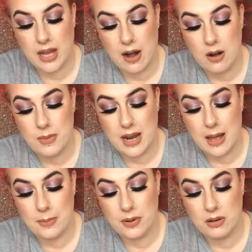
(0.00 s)
Caramel
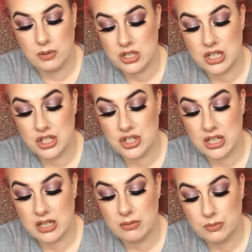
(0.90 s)
Apple, which
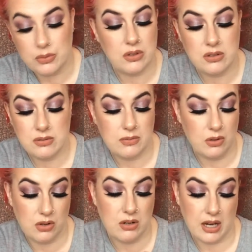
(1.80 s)
literally would
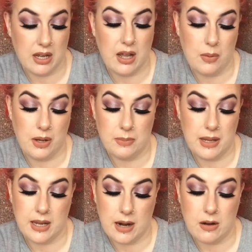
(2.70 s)
look like how I'd
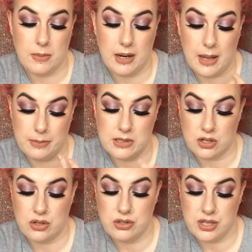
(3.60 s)
make caramel
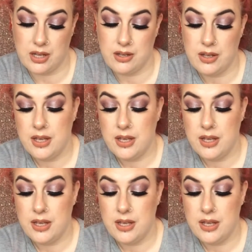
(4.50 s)
applesauce, yeah,